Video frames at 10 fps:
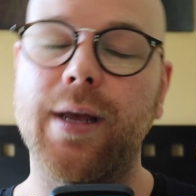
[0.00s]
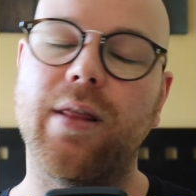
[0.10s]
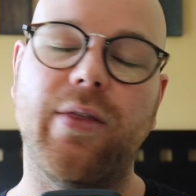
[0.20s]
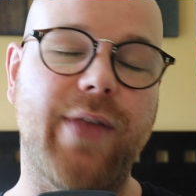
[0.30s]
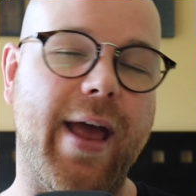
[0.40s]

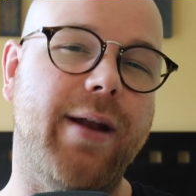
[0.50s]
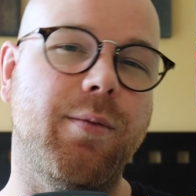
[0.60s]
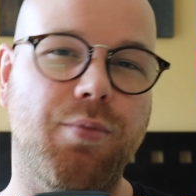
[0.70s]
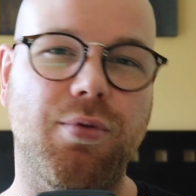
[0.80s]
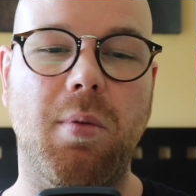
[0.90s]
then
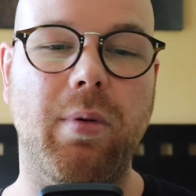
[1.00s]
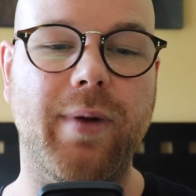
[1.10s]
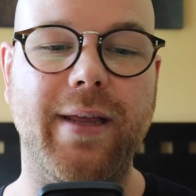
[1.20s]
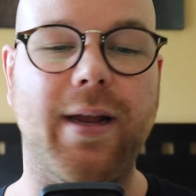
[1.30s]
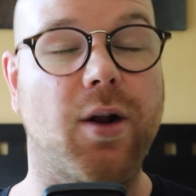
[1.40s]

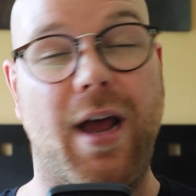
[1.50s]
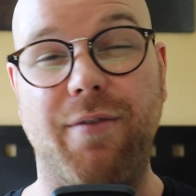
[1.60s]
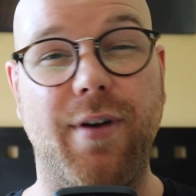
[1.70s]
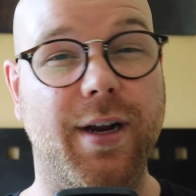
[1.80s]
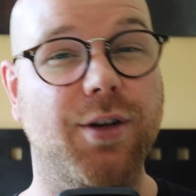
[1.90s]
probably they don't have
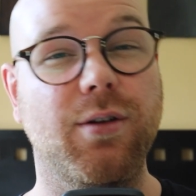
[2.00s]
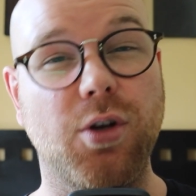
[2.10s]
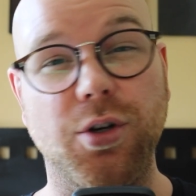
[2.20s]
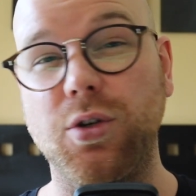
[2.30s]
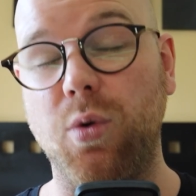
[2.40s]
very
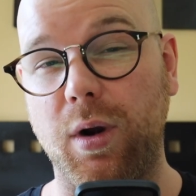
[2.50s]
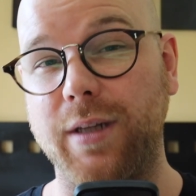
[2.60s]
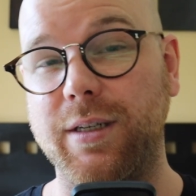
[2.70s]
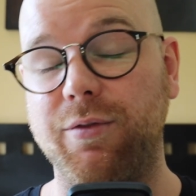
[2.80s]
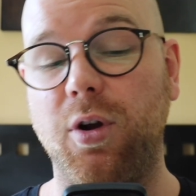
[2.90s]
good
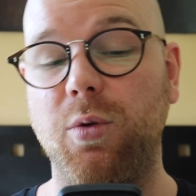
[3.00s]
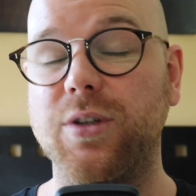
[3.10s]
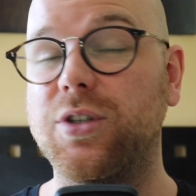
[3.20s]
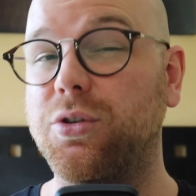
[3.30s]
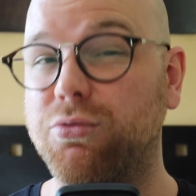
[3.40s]
quality
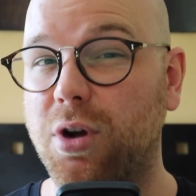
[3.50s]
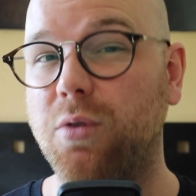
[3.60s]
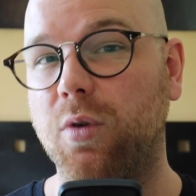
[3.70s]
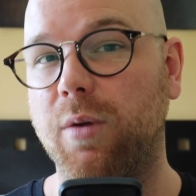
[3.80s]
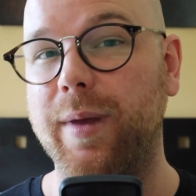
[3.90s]
followers. So you
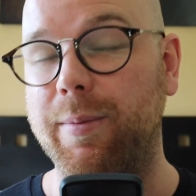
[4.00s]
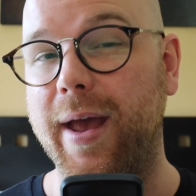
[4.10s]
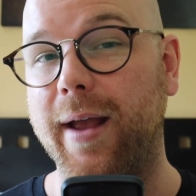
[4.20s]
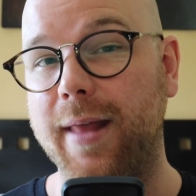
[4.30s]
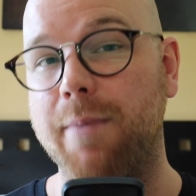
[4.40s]
don't want to be
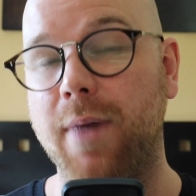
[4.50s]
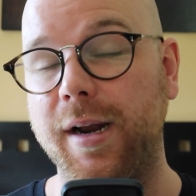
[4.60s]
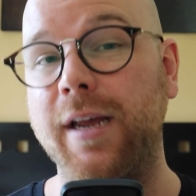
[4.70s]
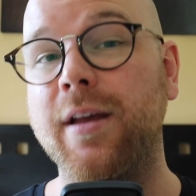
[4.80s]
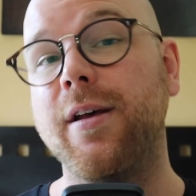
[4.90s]
paying them
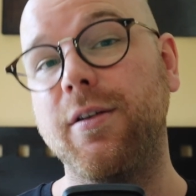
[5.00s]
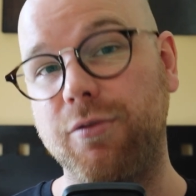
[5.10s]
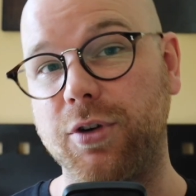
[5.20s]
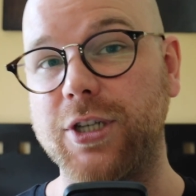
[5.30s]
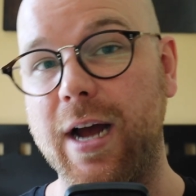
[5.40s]
money
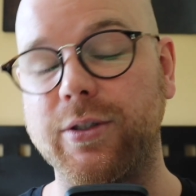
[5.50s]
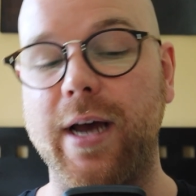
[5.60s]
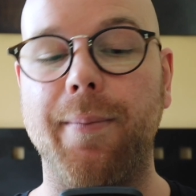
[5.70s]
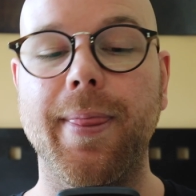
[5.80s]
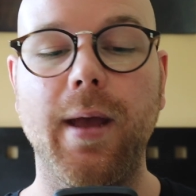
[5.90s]
for a shout
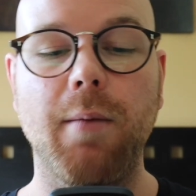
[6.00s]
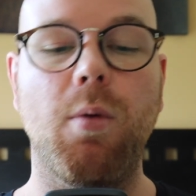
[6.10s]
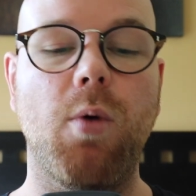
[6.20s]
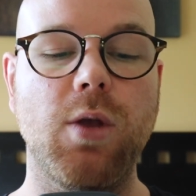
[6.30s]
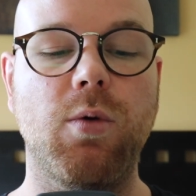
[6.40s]
out. But
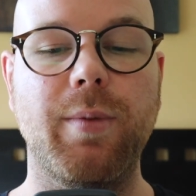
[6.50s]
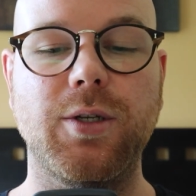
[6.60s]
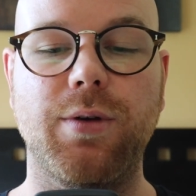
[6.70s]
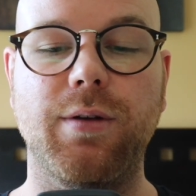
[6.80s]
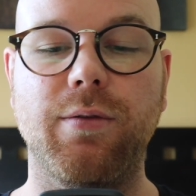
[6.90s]
what you want to be
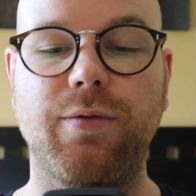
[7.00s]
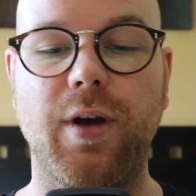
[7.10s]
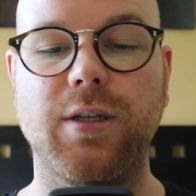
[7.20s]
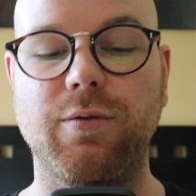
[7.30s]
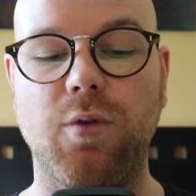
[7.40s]
doing,
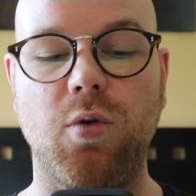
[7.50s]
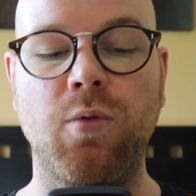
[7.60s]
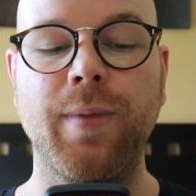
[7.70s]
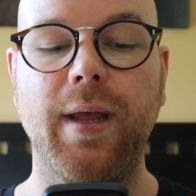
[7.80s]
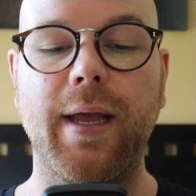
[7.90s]
first of all,
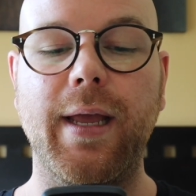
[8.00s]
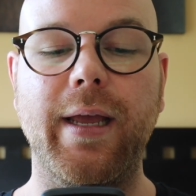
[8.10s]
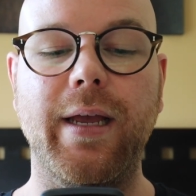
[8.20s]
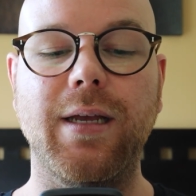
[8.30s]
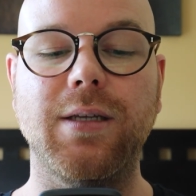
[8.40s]

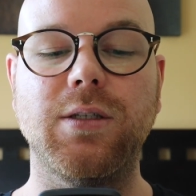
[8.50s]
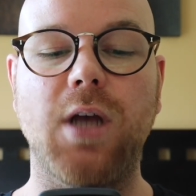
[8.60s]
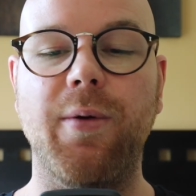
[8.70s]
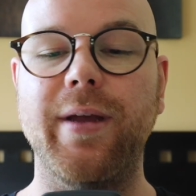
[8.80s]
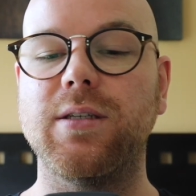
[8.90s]
is
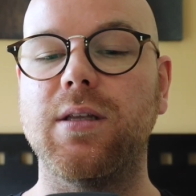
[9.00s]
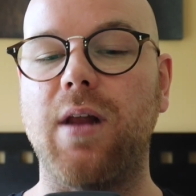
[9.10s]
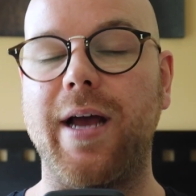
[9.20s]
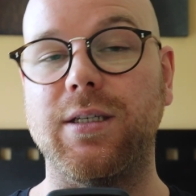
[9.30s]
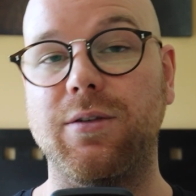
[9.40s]
going to the
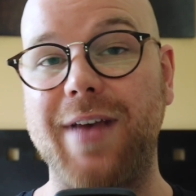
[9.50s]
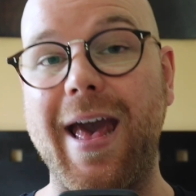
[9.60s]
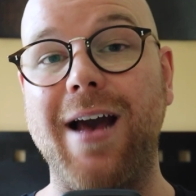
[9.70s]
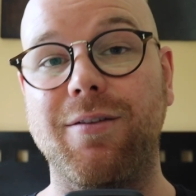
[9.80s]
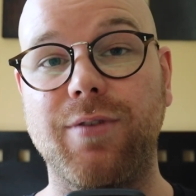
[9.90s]
likes of
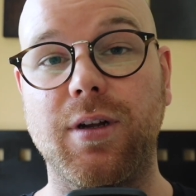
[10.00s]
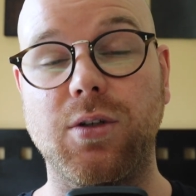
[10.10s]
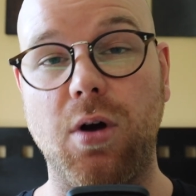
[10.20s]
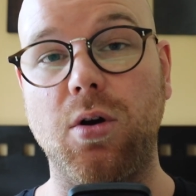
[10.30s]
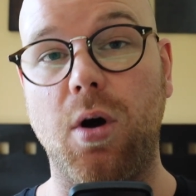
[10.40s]

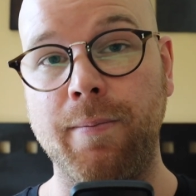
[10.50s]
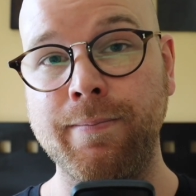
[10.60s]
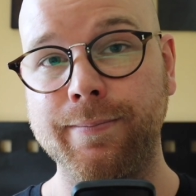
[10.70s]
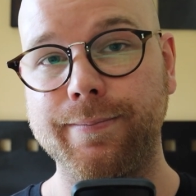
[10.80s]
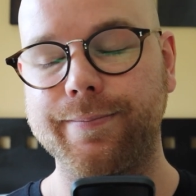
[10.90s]
canva.com
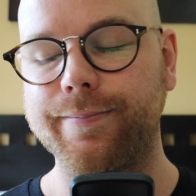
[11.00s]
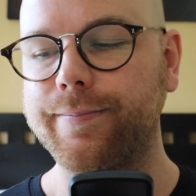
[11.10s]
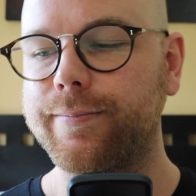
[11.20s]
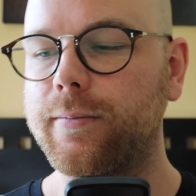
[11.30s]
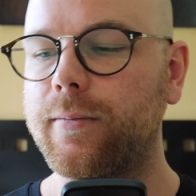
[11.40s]

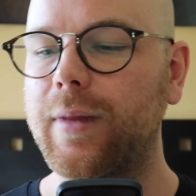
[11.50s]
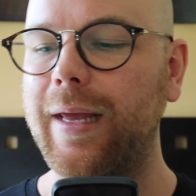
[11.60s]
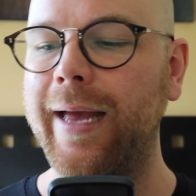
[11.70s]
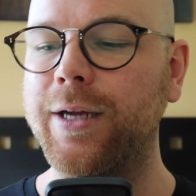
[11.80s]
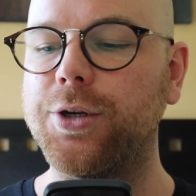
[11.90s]

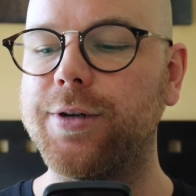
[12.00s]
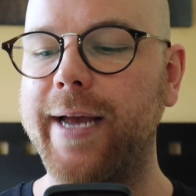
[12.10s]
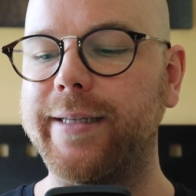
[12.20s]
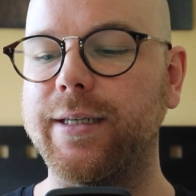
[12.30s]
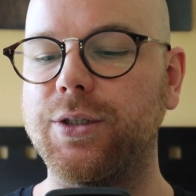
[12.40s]
and
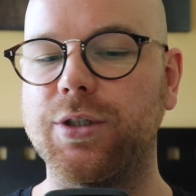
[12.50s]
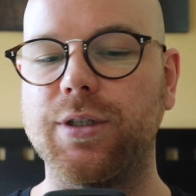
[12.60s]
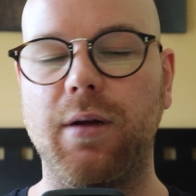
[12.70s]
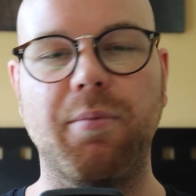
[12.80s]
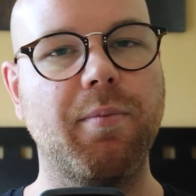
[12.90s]
creating just
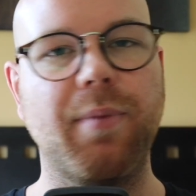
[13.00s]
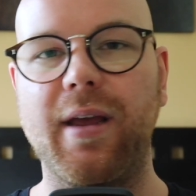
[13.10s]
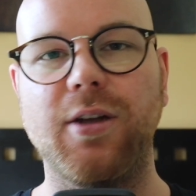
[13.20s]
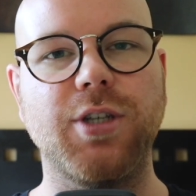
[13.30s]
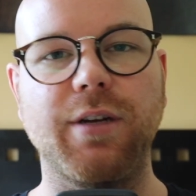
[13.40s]
a
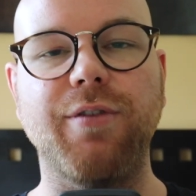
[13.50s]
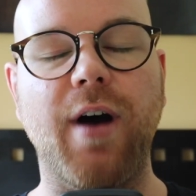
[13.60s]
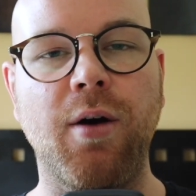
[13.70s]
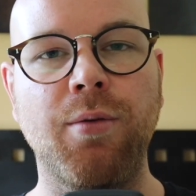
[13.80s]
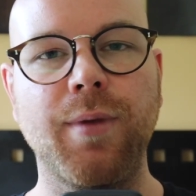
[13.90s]
PNG
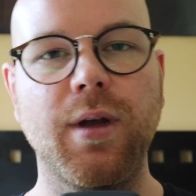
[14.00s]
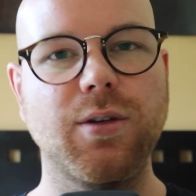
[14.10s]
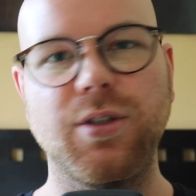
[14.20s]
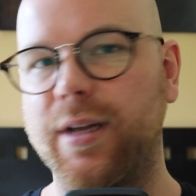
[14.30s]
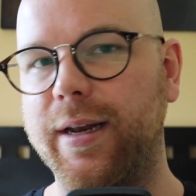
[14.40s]
file,
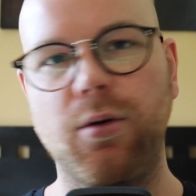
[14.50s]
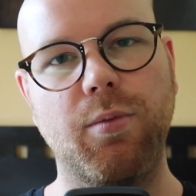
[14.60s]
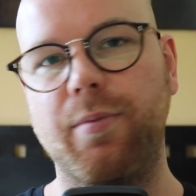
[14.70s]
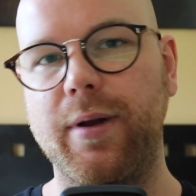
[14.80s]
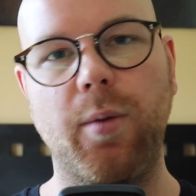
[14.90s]
just a
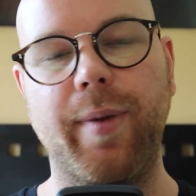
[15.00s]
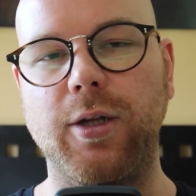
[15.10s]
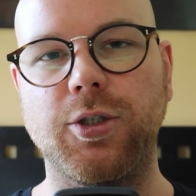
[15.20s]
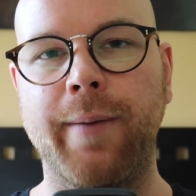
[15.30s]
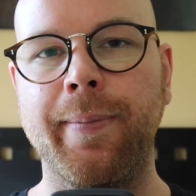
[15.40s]
little
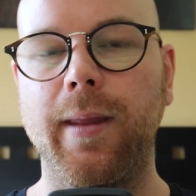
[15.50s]
picture